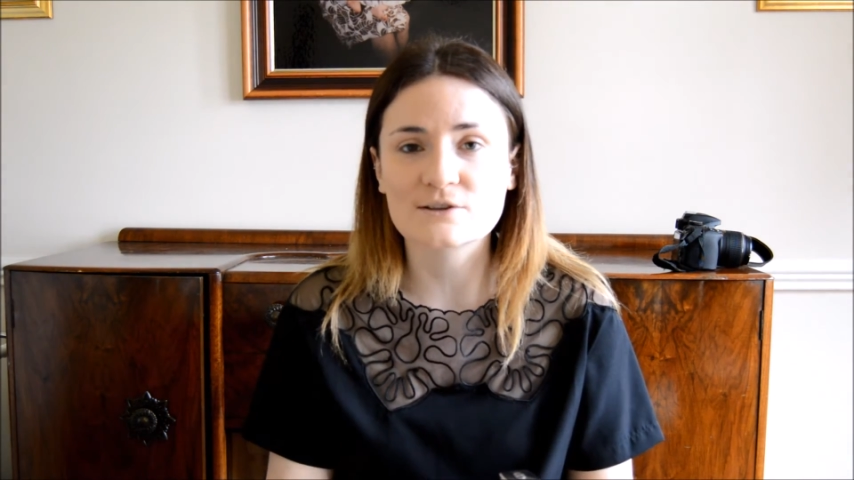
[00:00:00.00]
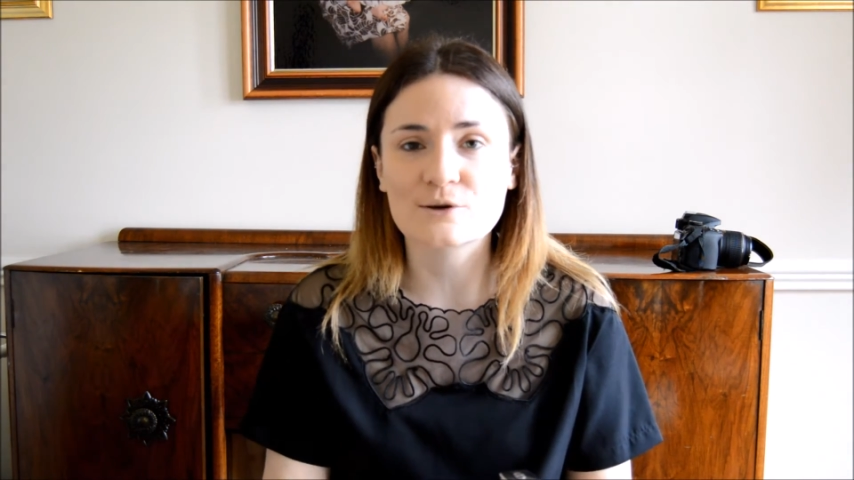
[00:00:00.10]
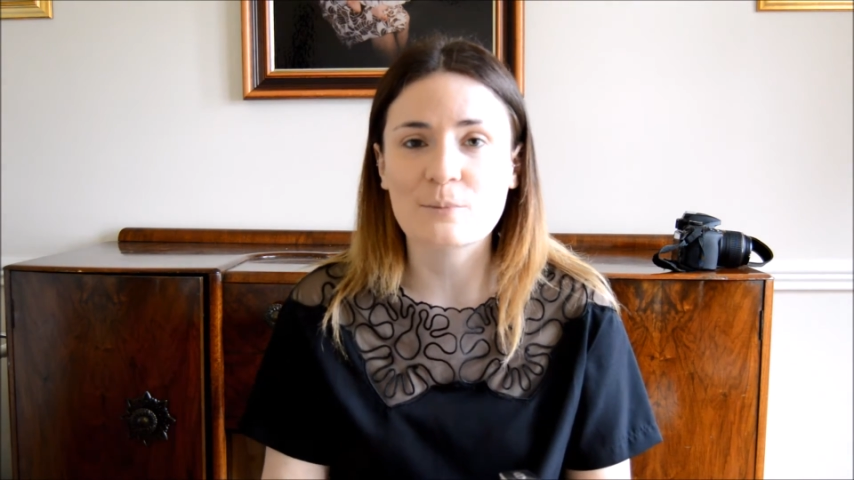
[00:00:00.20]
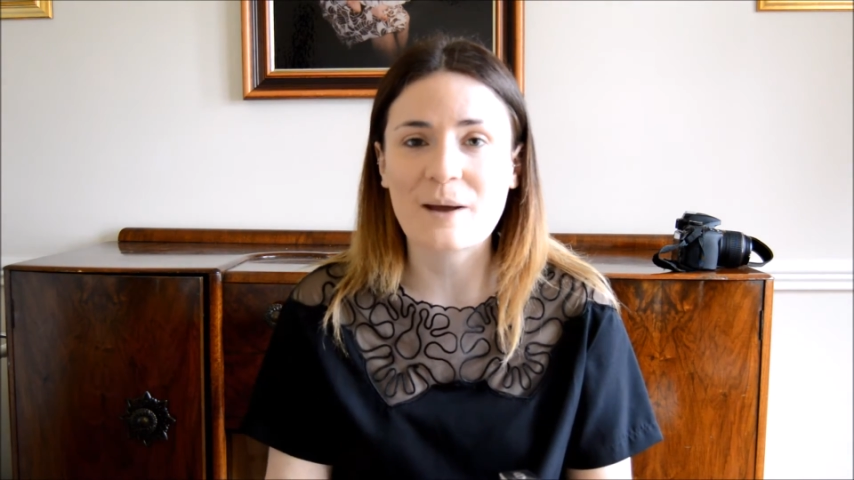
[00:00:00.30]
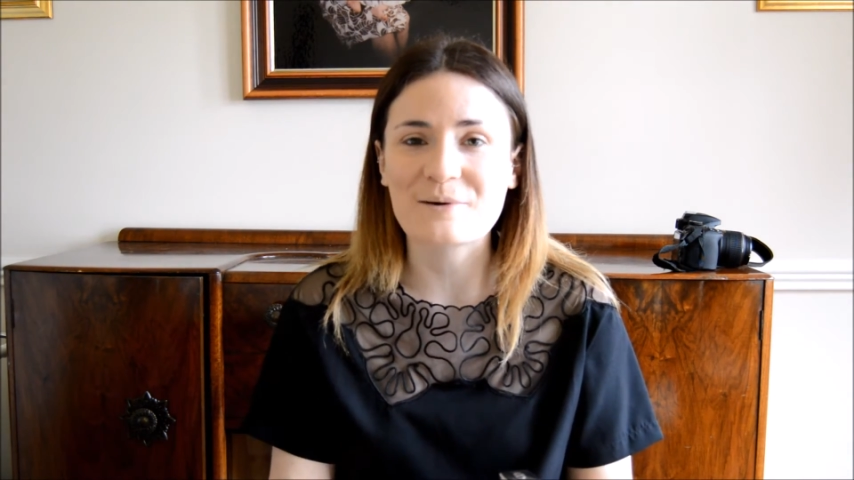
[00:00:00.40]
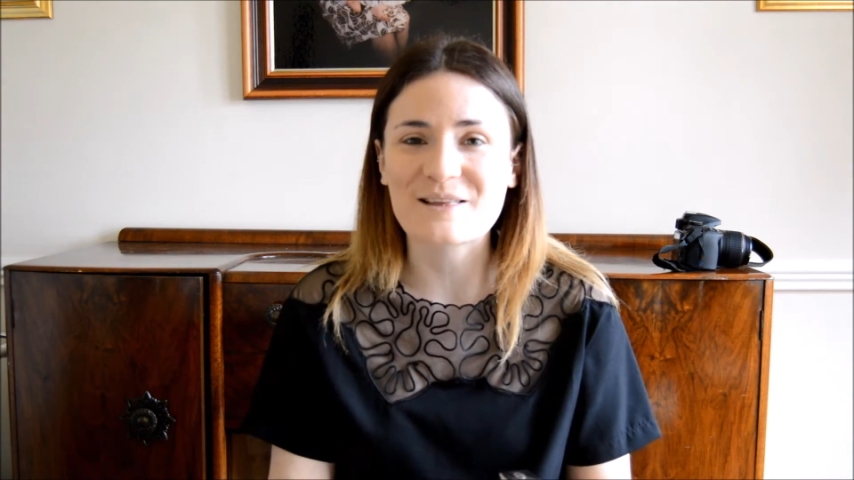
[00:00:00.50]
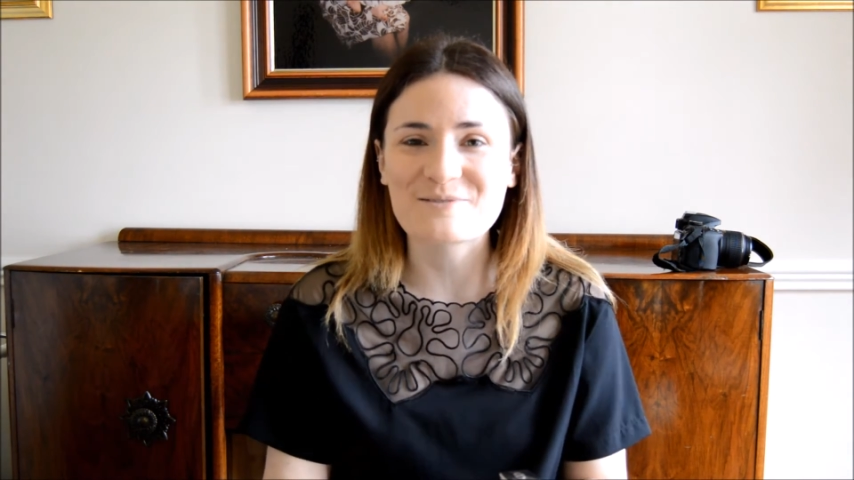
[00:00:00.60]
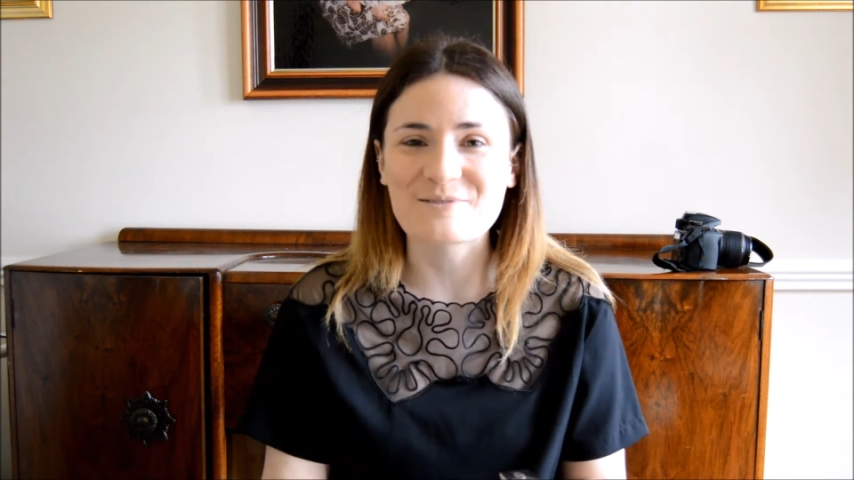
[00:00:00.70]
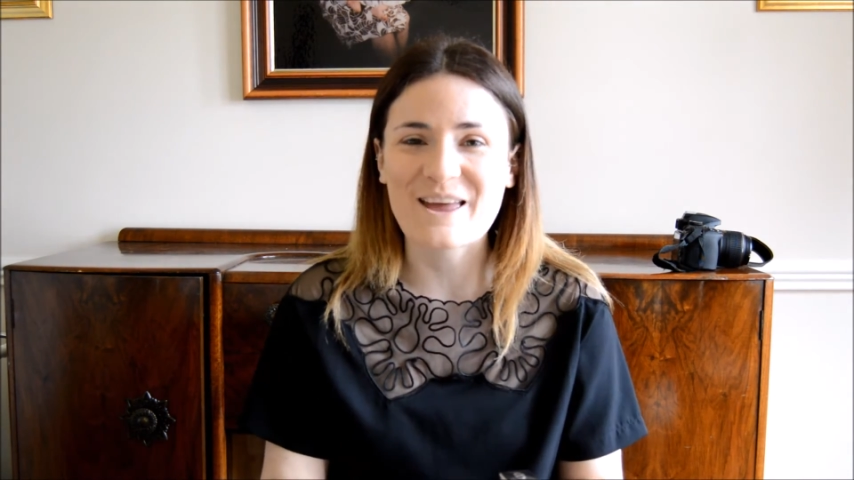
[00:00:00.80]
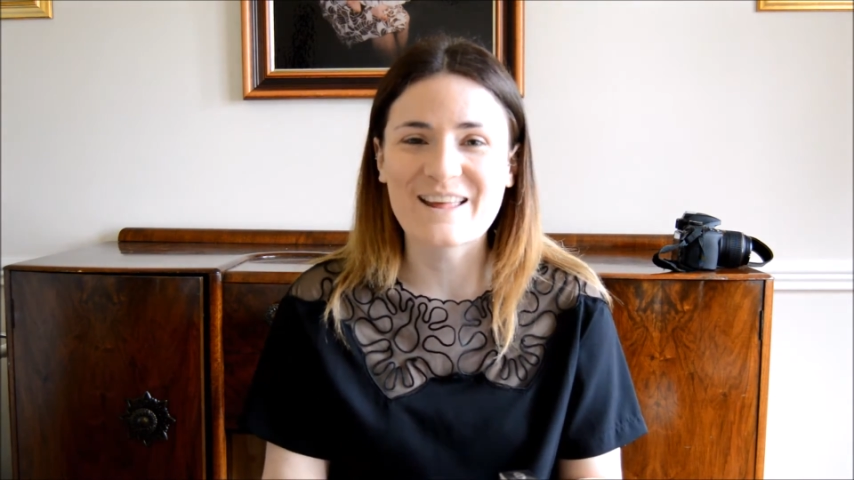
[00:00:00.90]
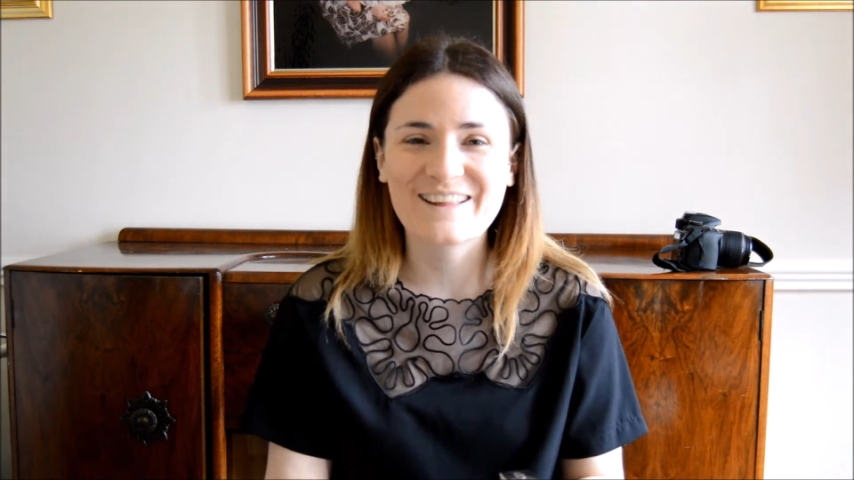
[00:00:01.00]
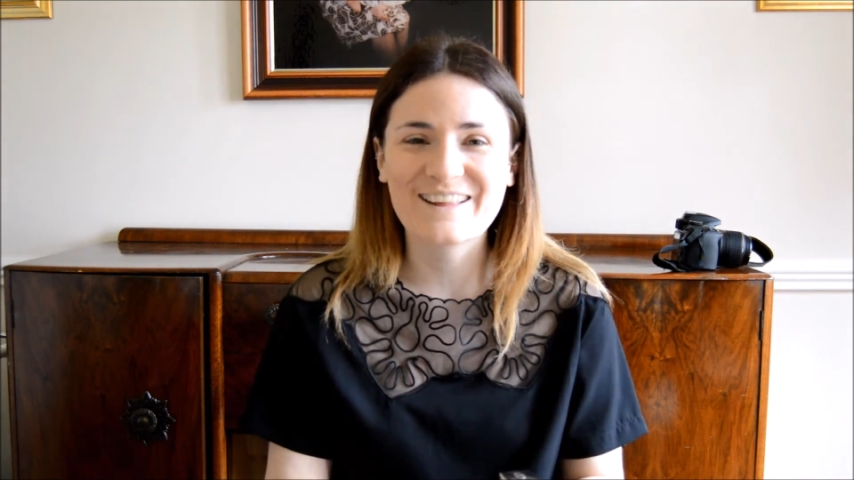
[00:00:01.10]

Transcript: so bear with me.